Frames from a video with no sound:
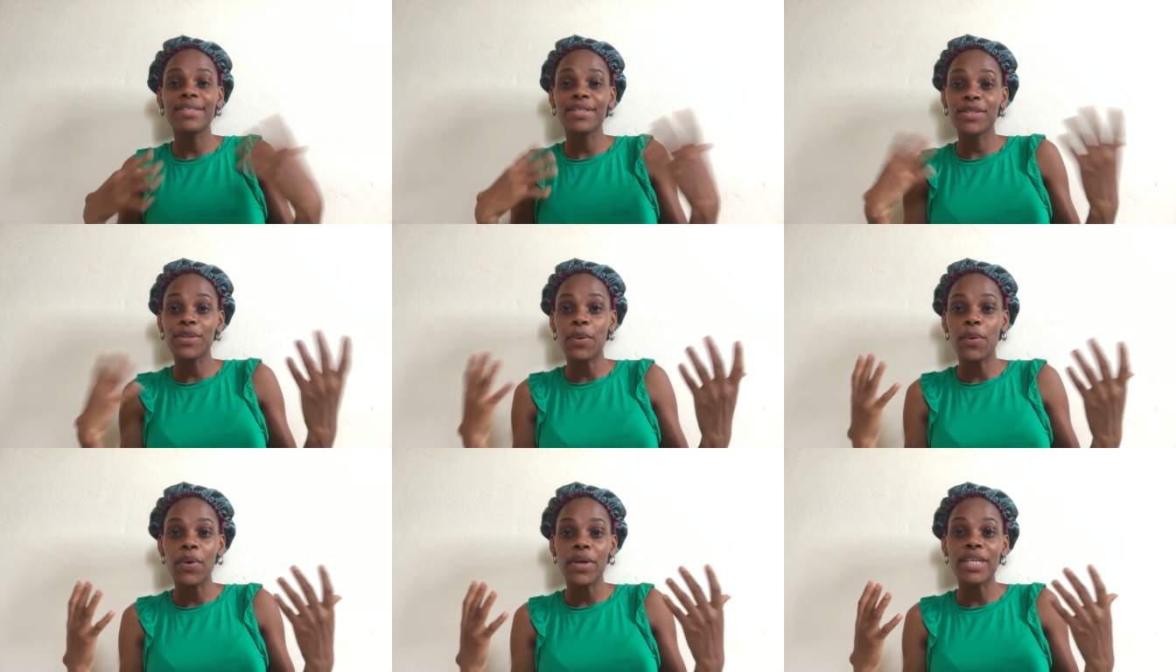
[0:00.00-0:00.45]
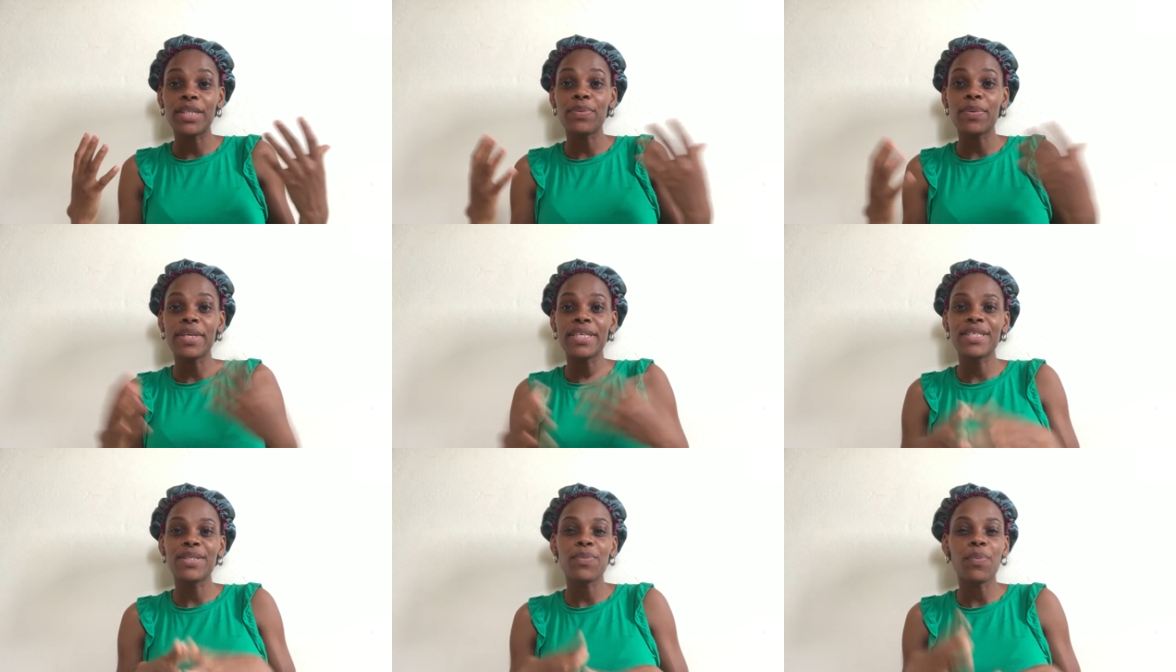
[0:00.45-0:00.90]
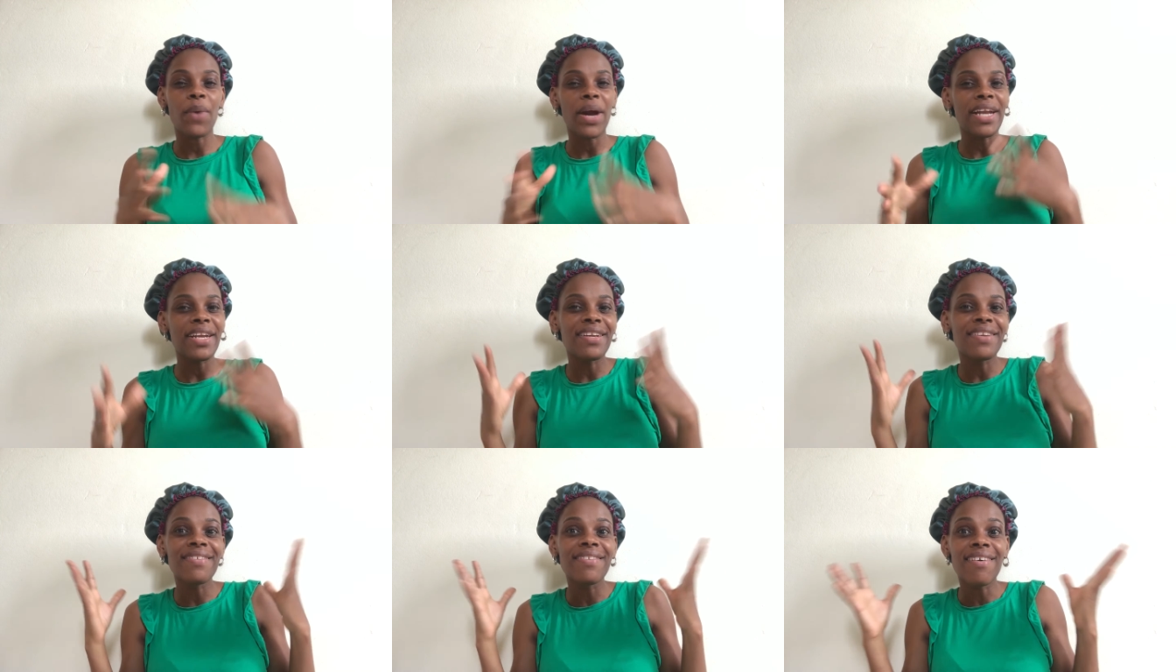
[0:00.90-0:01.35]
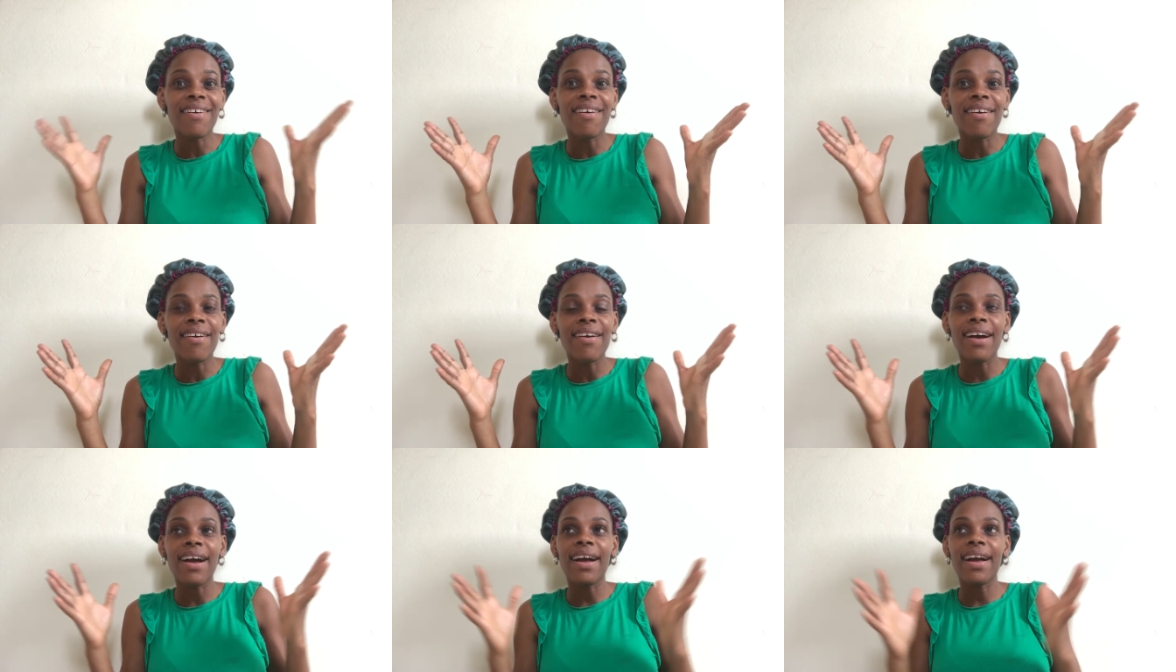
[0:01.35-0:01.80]
So it was winding
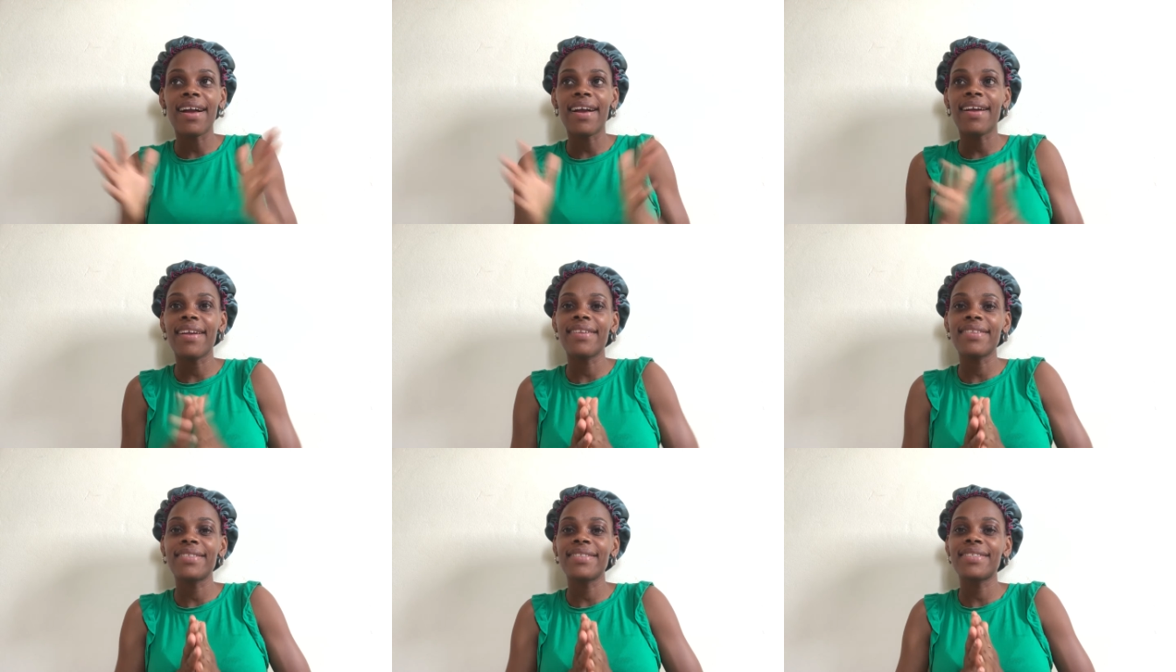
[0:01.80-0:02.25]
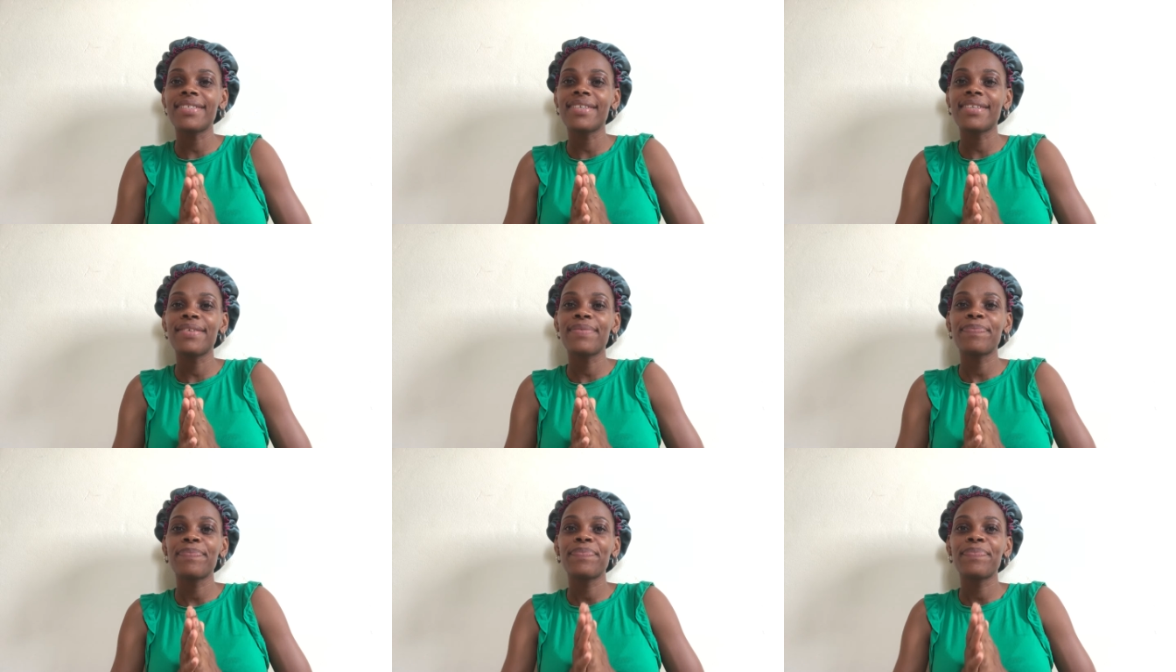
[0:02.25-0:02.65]
down and